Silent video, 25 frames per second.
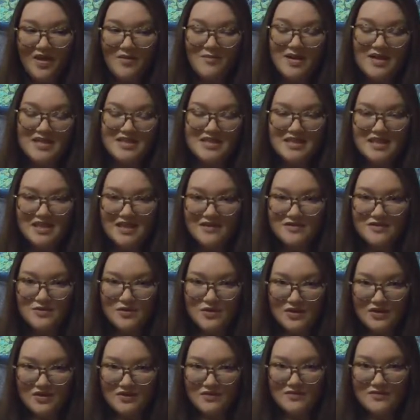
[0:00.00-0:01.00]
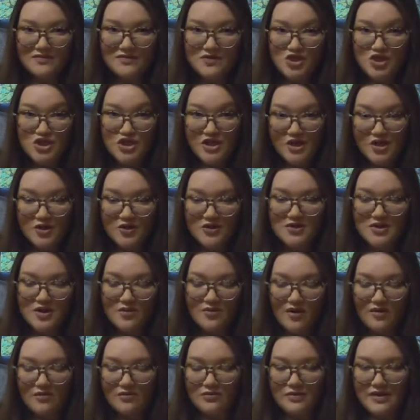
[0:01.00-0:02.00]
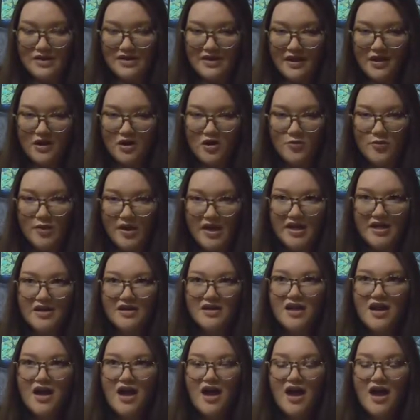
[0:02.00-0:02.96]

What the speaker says: My sleeves were sheer, so probably there, but